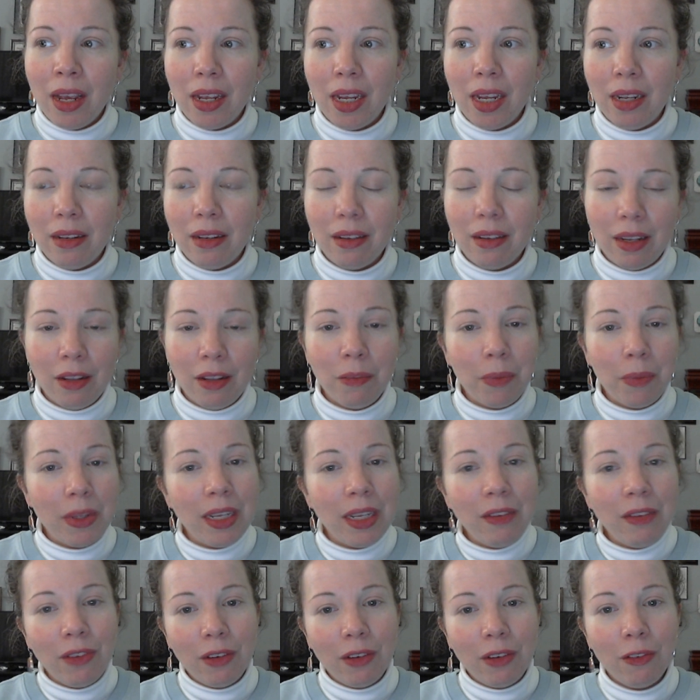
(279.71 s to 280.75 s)
It's
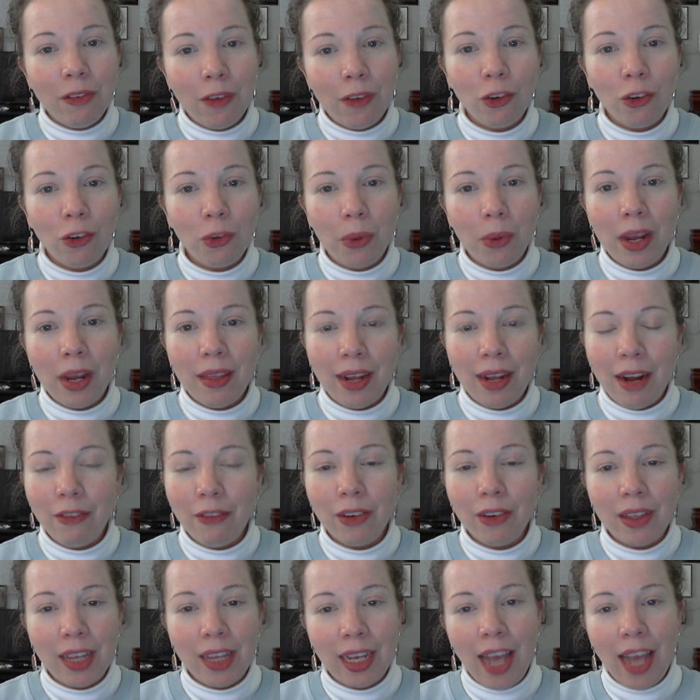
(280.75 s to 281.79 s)
believed in Feng Shui that
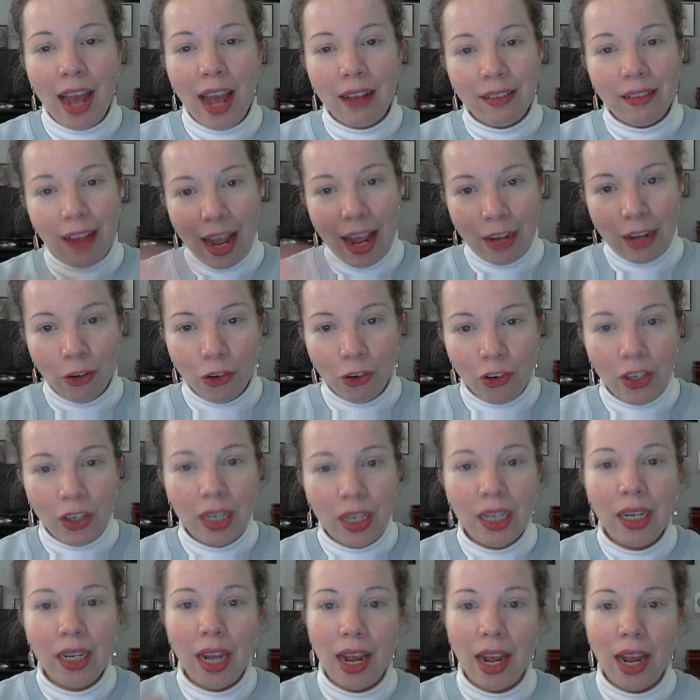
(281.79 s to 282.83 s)
everything has
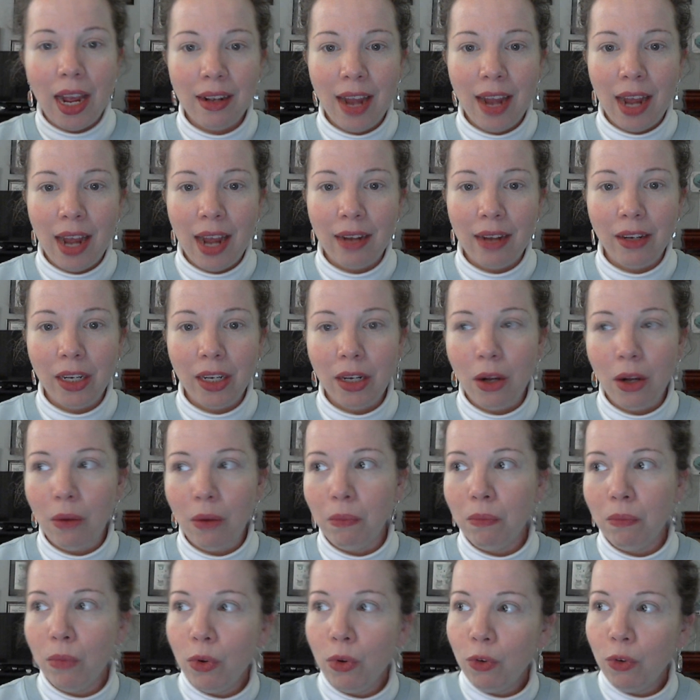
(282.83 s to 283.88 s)
energy and that,
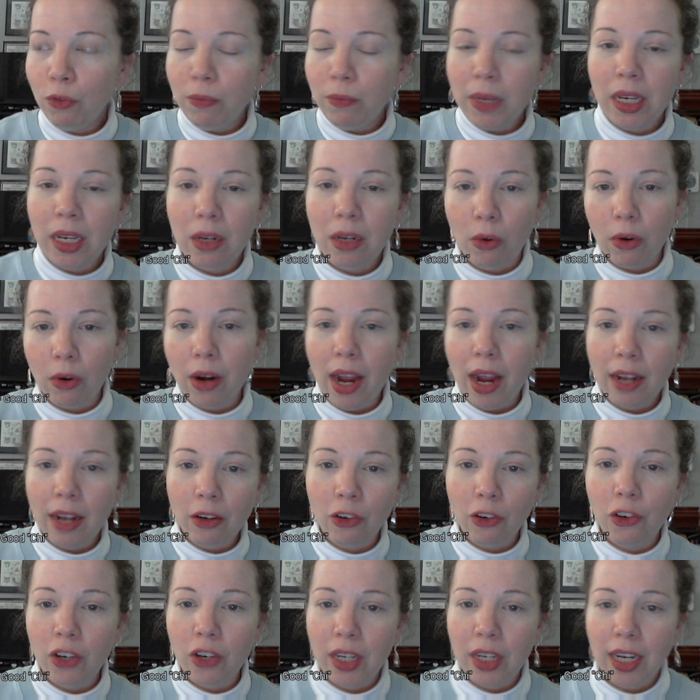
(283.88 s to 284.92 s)
movement or
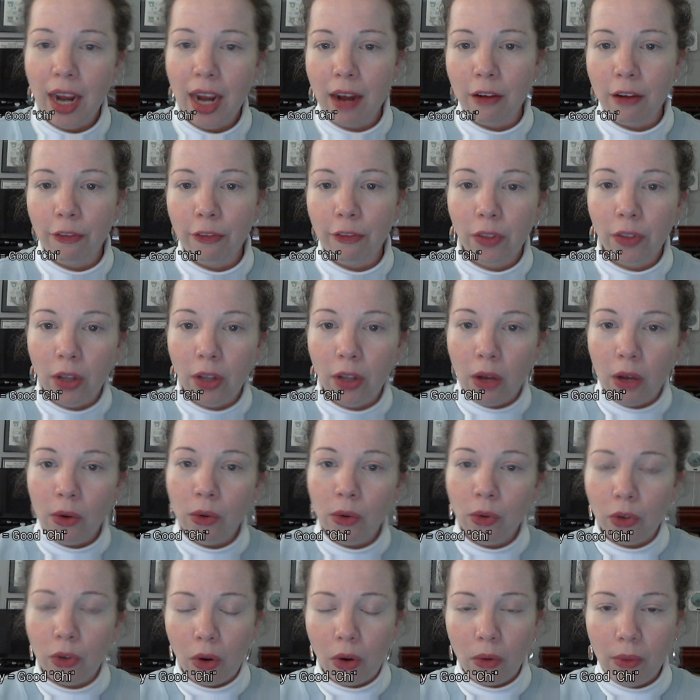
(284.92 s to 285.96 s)
energy kind of
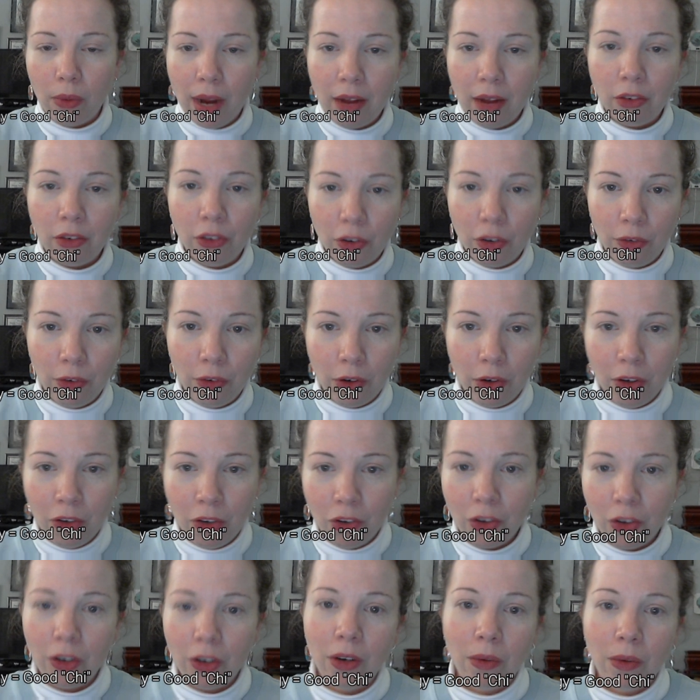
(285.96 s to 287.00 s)
flows around your
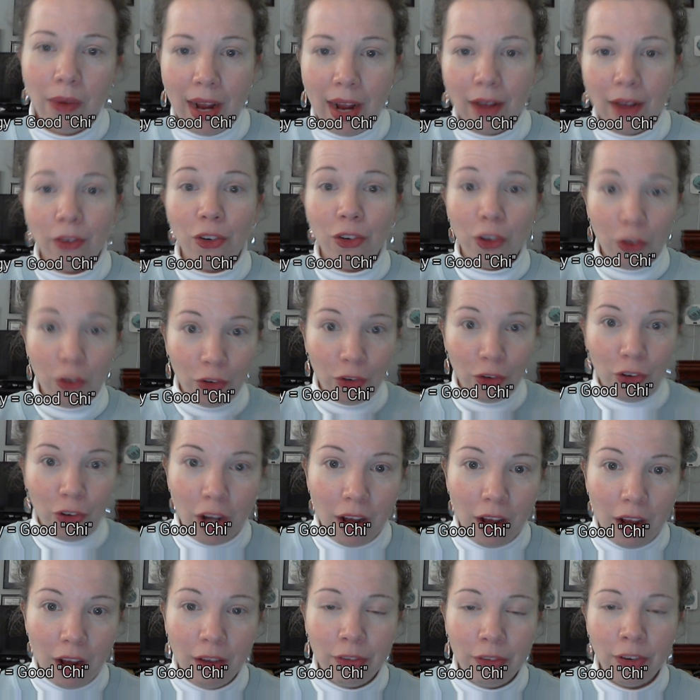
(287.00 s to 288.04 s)
furniture, around your
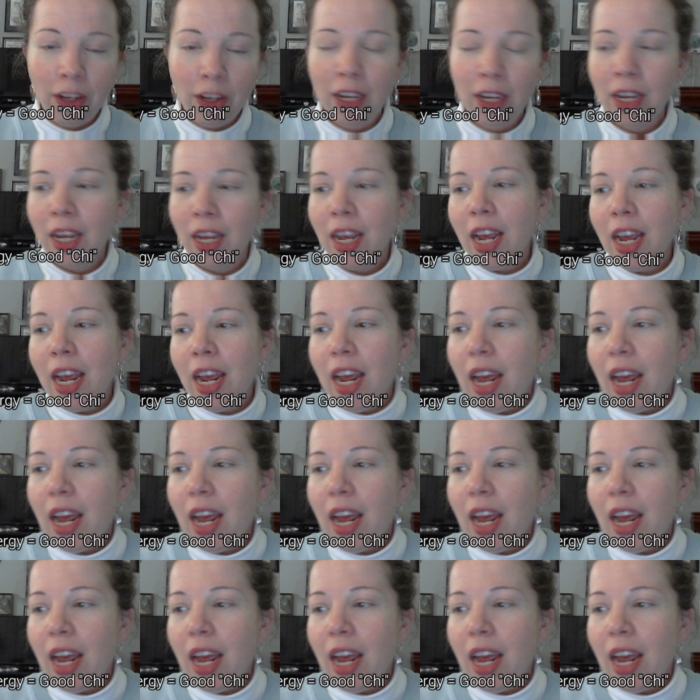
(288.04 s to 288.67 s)
stuff.